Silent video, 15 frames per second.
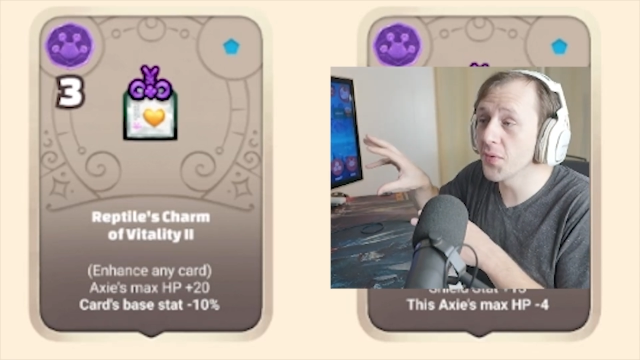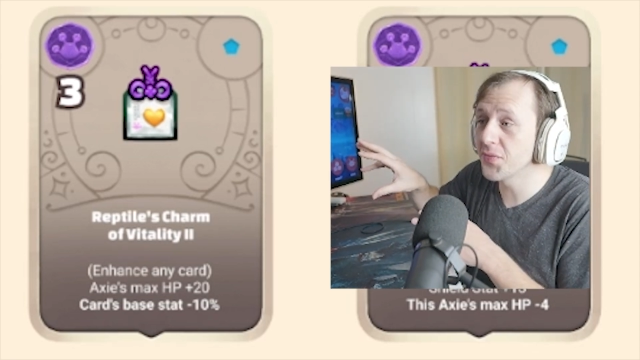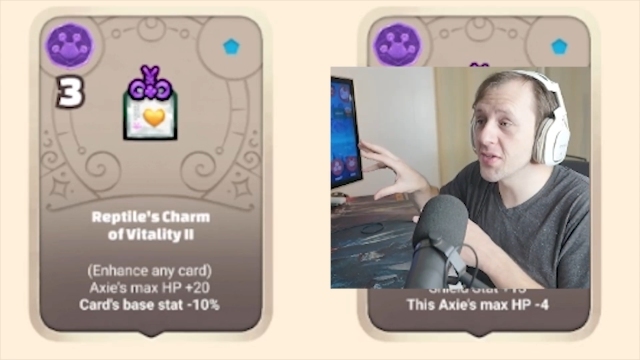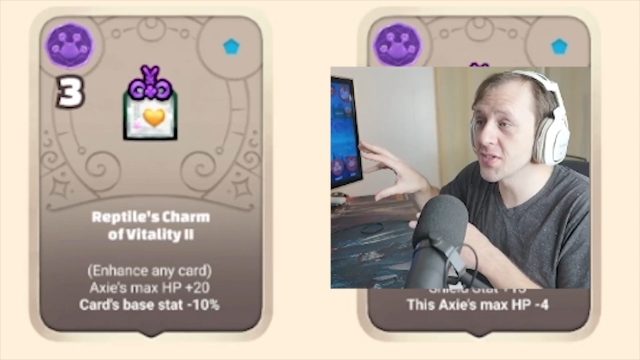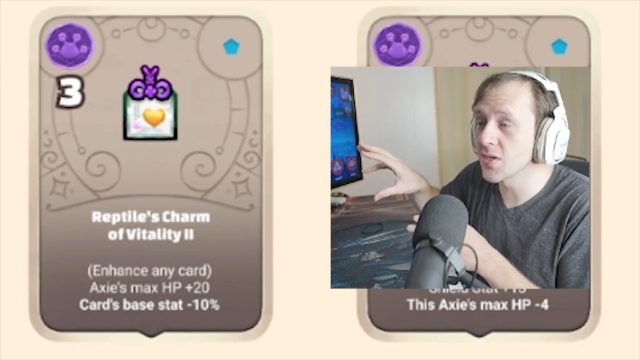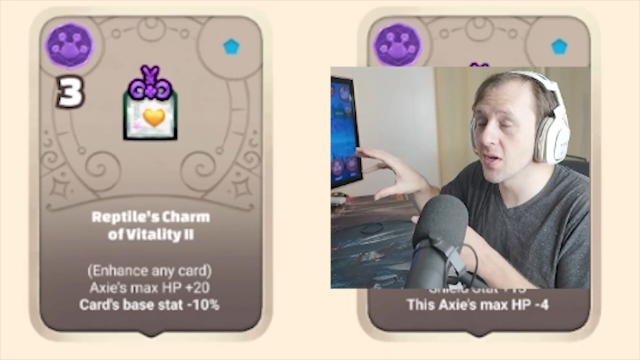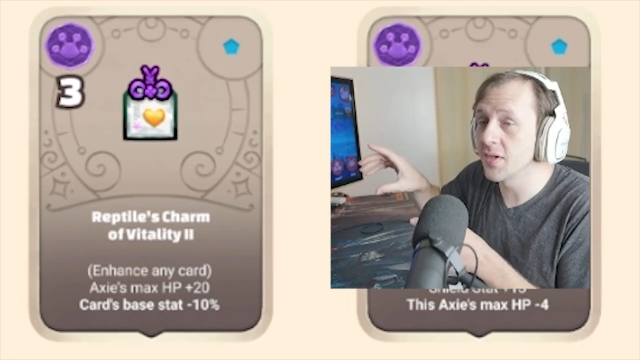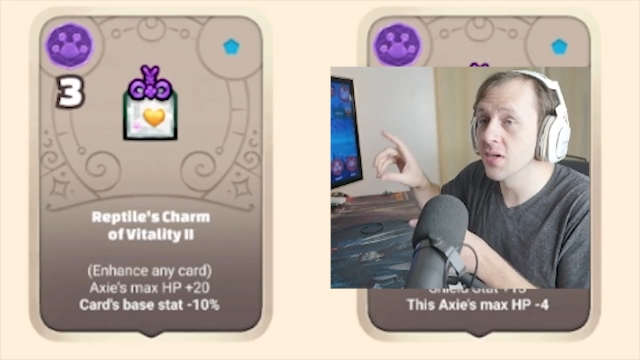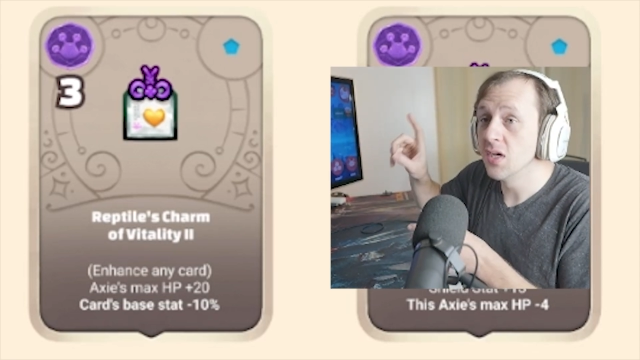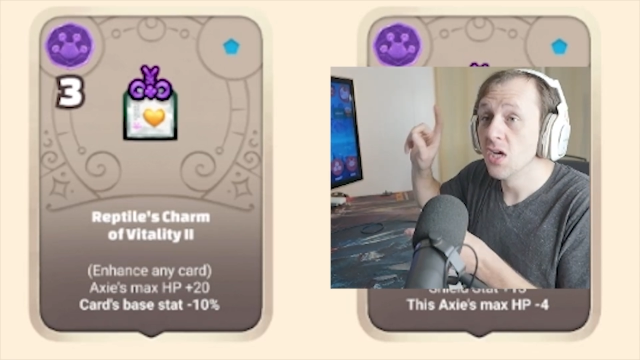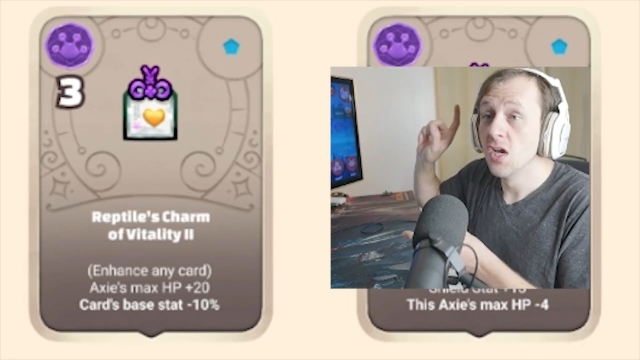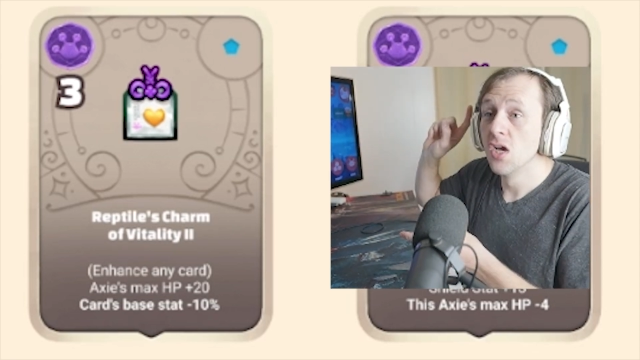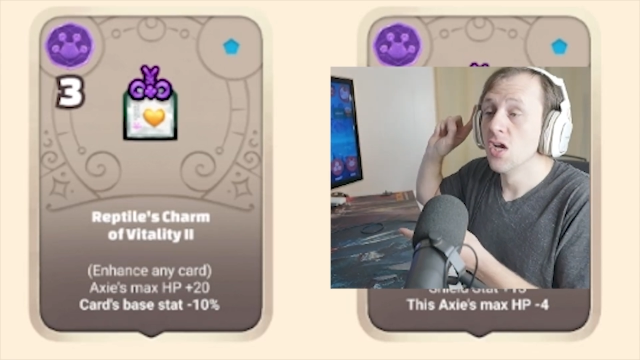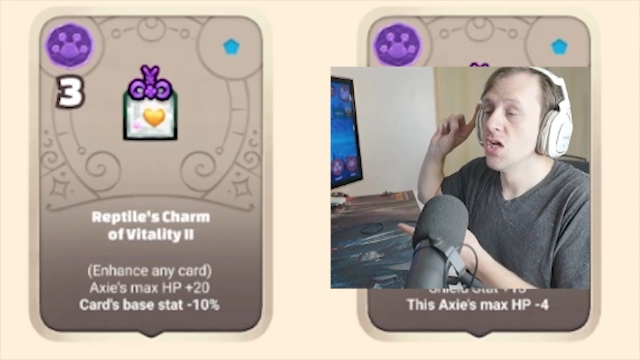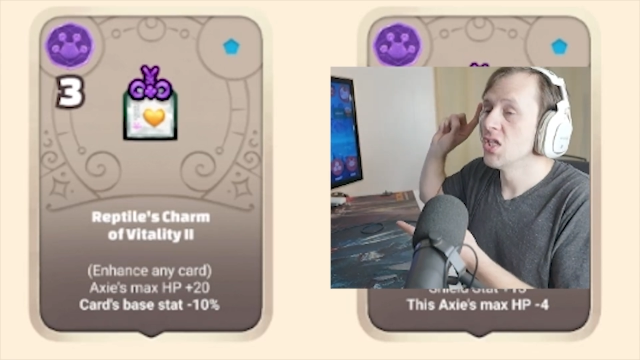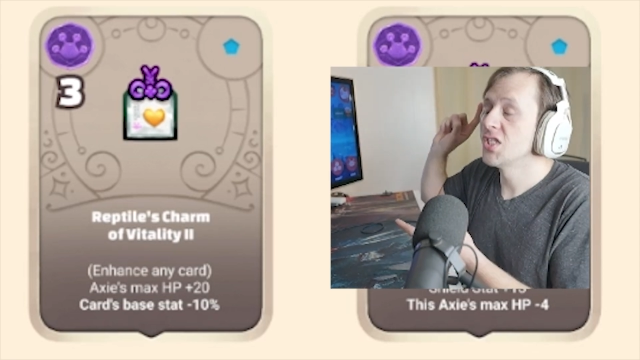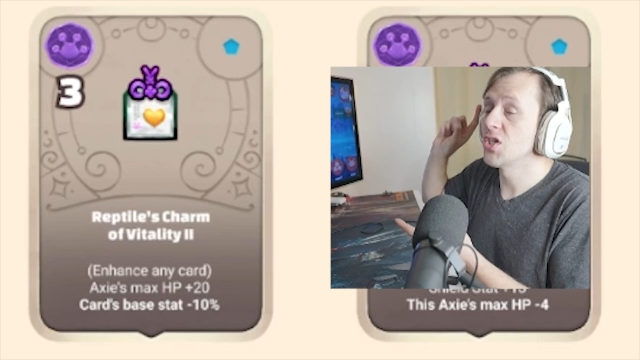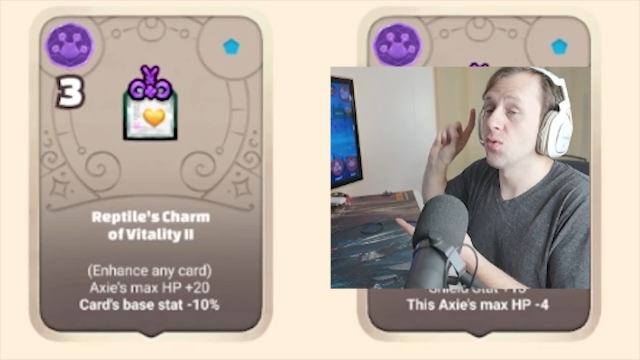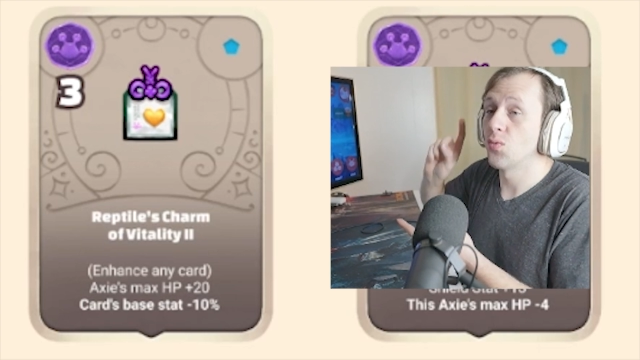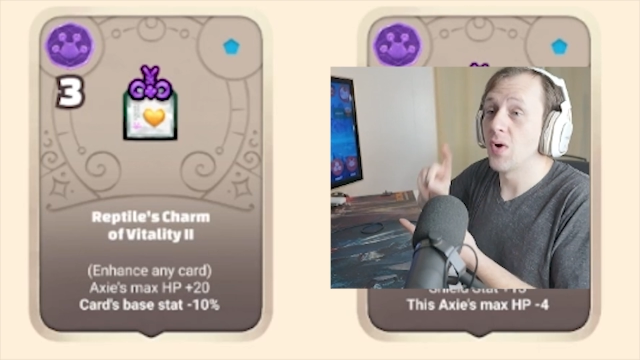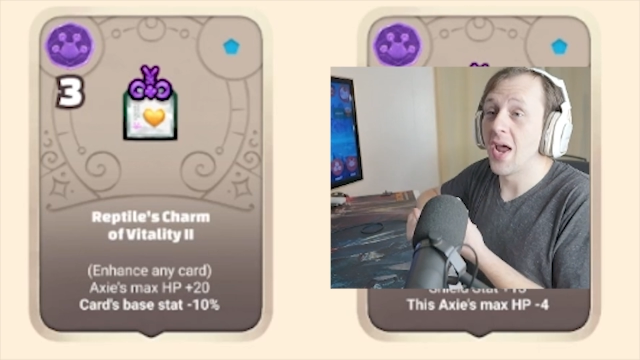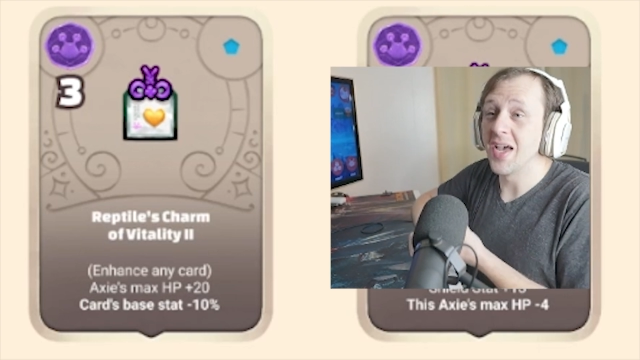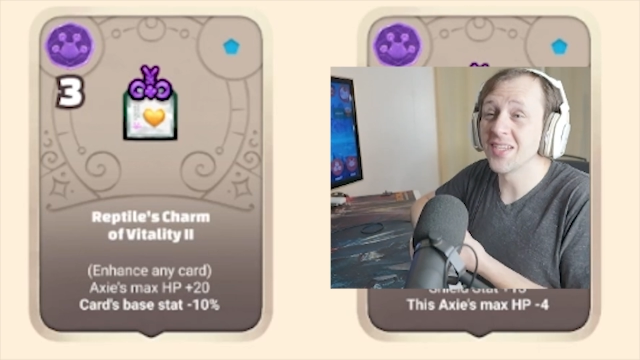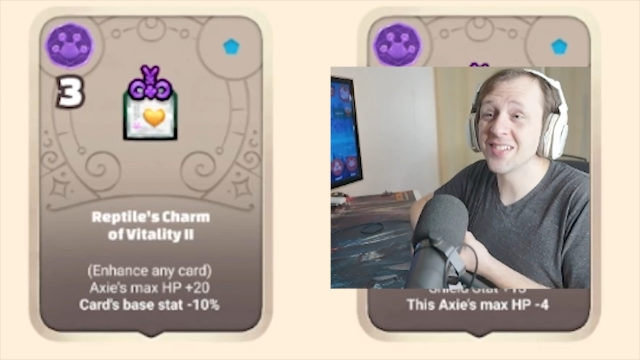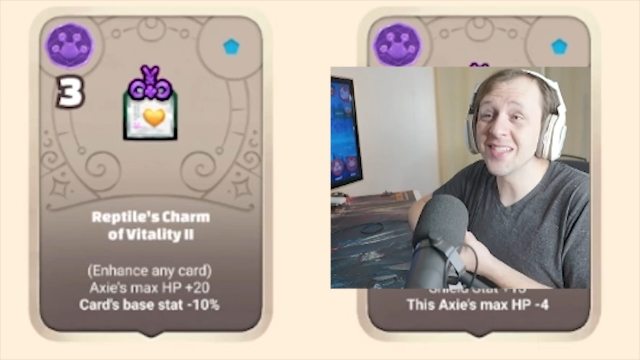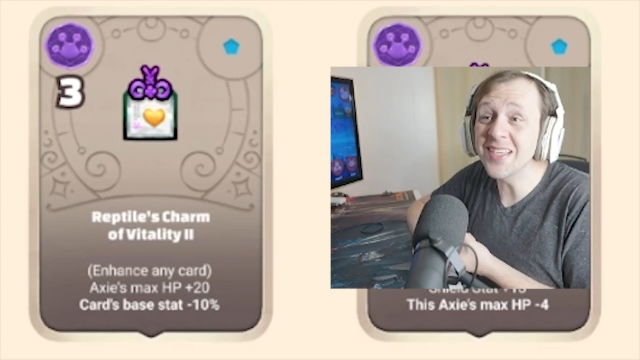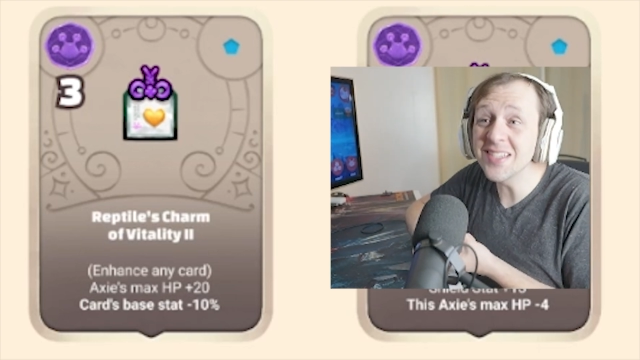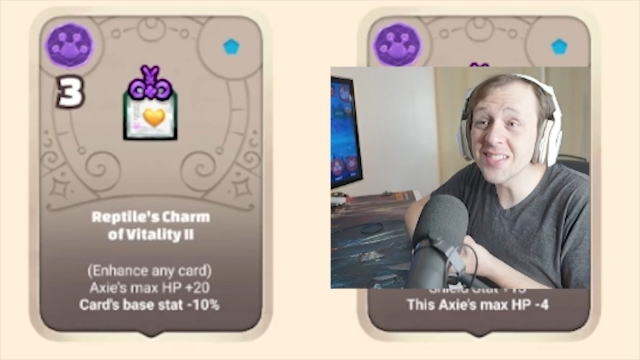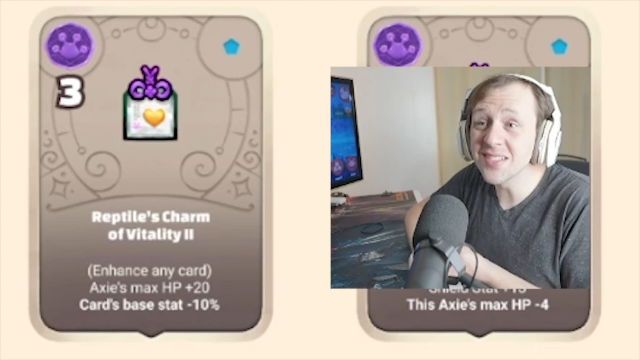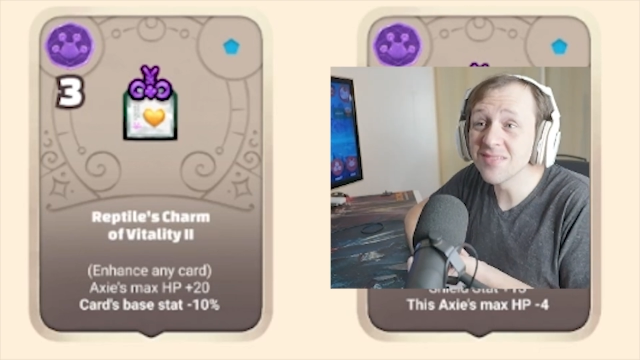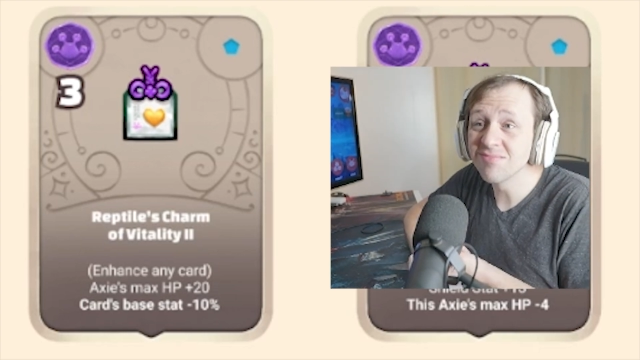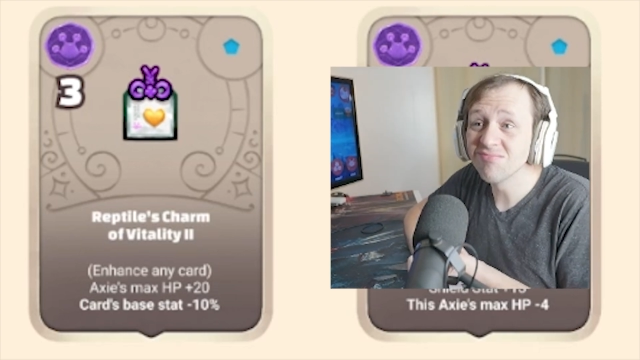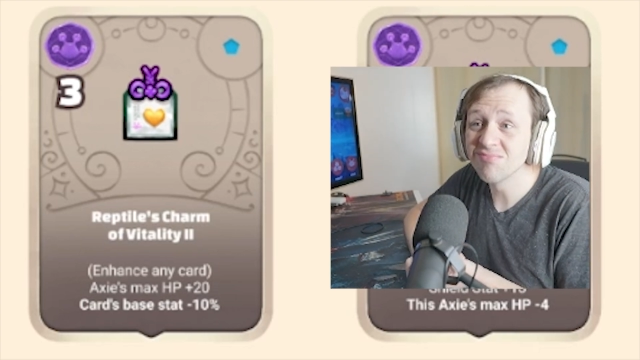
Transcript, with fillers: this on Serastes.